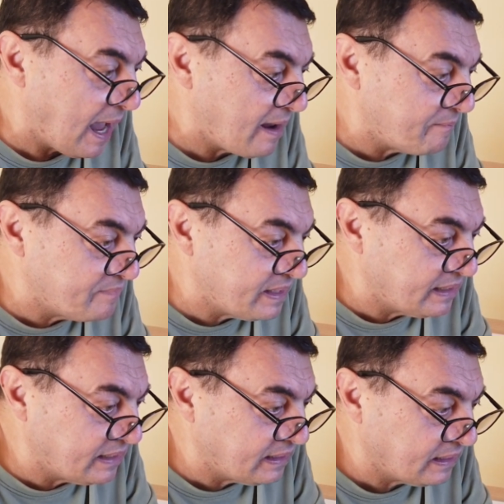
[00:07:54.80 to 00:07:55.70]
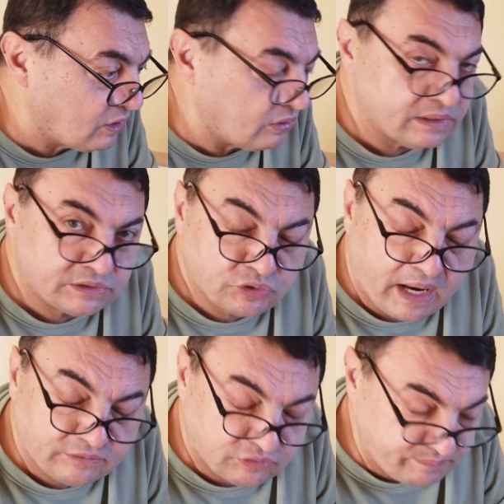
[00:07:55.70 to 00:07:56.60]
I'm uh, gonna
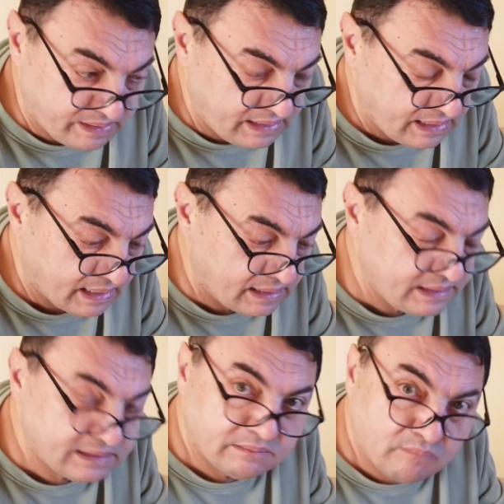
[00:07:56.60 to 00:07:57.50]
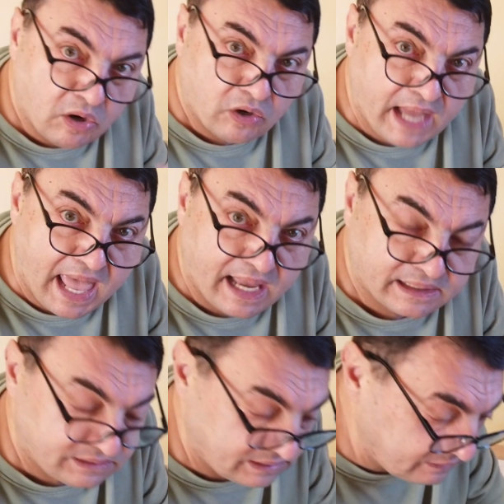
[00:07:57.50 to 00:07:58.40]
try to be a little more
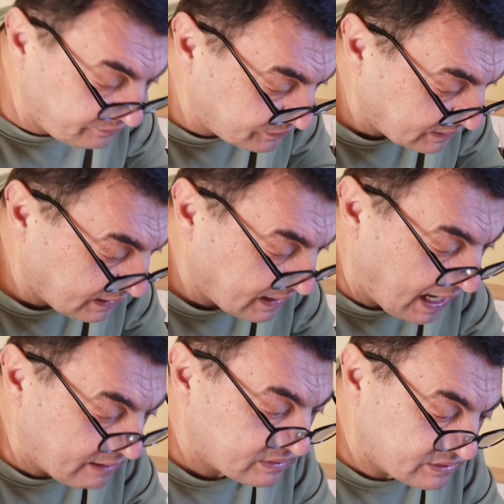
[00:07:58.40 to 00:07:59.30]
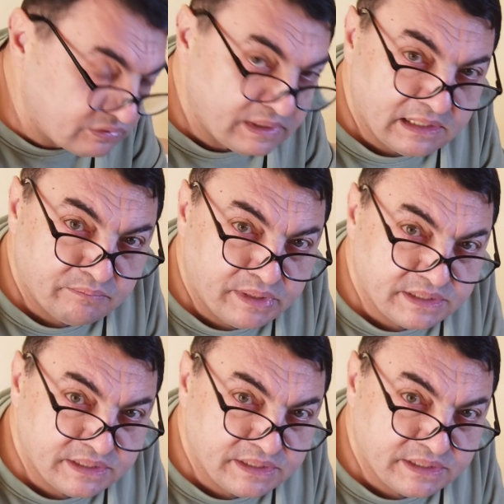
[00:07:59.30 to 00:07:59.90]
active. I was really